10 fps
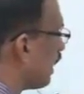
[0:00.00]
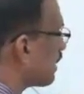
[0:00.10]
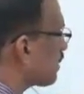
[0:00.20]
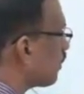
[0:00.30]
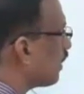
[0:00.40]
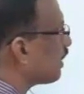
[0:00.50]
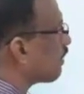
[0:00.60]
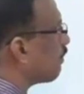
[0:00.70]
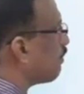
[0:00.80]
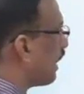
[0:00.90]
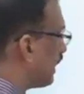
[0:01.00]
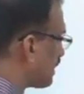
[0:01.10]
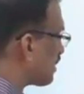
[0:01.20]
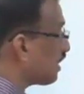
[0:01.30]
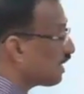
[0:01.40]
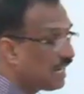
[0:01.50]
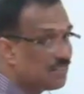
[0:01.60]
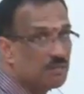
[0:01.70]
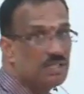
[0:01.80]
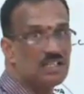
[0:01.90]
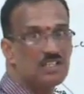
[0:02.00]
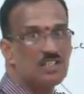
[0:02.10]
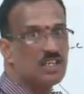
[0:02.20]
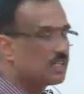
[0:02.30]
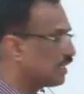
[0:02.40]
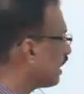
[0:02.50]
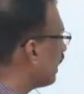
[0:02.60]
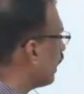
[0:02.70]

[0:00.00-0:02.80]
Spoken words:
R square minus can be taken